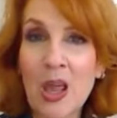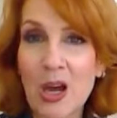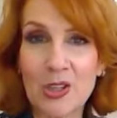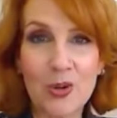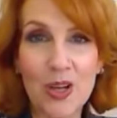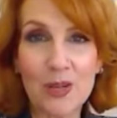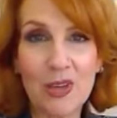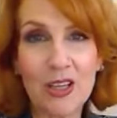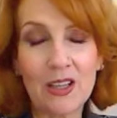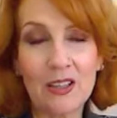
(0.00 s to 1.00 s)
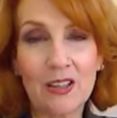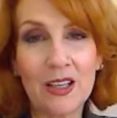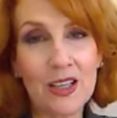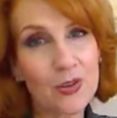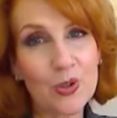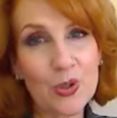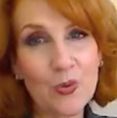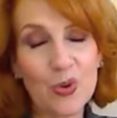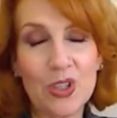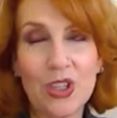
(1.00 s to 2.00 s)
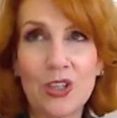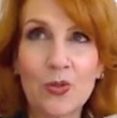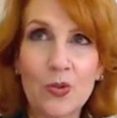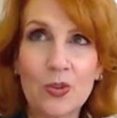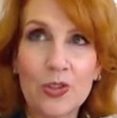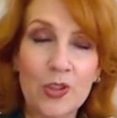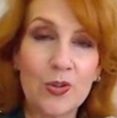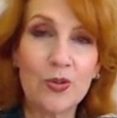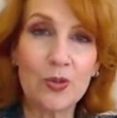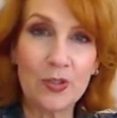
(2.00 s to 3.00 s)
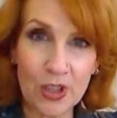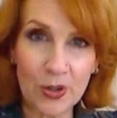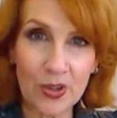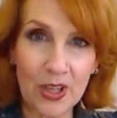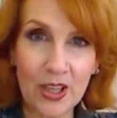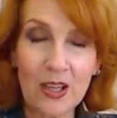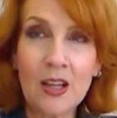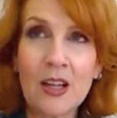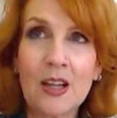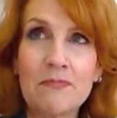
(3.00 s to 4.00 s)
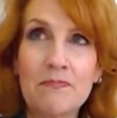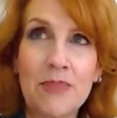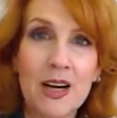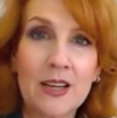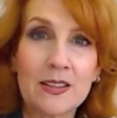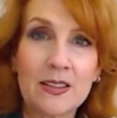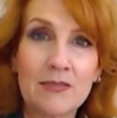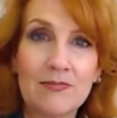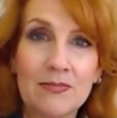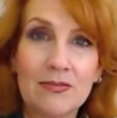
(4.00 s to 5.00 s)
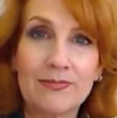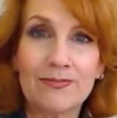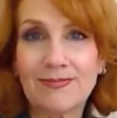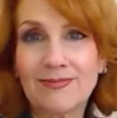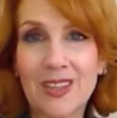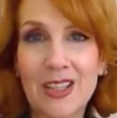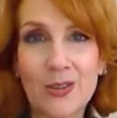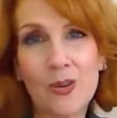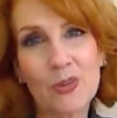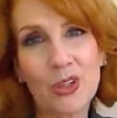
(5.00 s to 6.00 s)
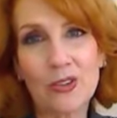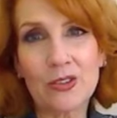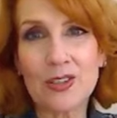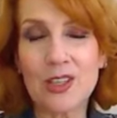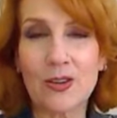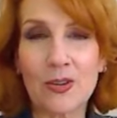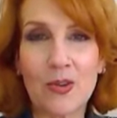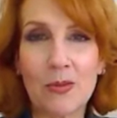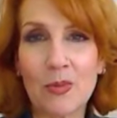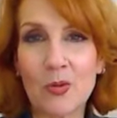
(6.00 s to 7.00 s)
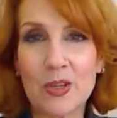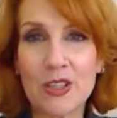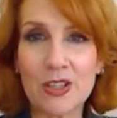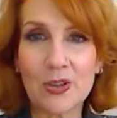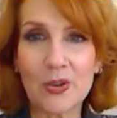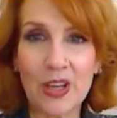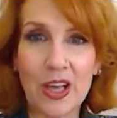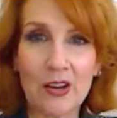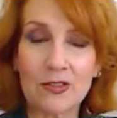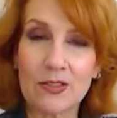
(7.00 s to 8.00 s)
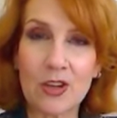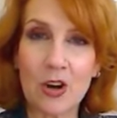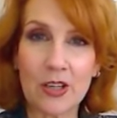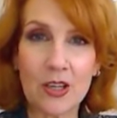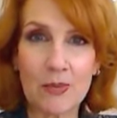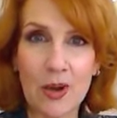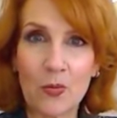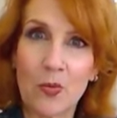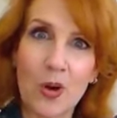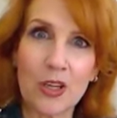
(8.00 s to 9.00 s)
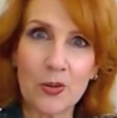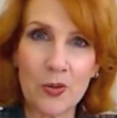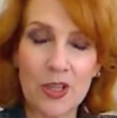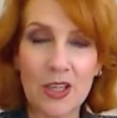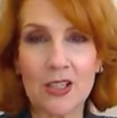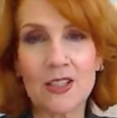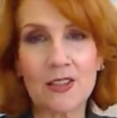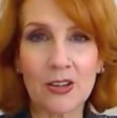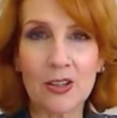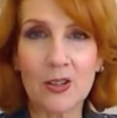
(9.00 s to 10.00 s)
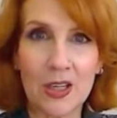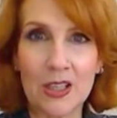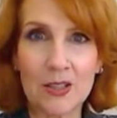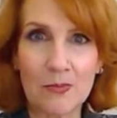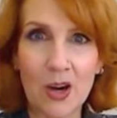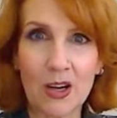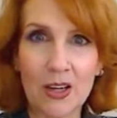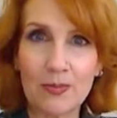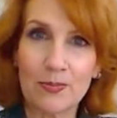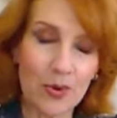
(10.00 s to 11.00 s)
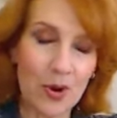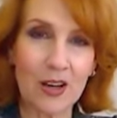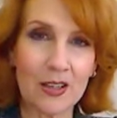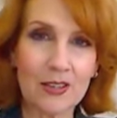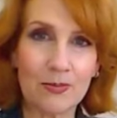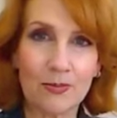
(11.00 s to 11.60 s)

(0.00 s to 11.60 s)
I try to be neither too preachy nor too nerdy, but you know, I'm a nerd, so I'm always nerding out and talking about what ingredients are in my product.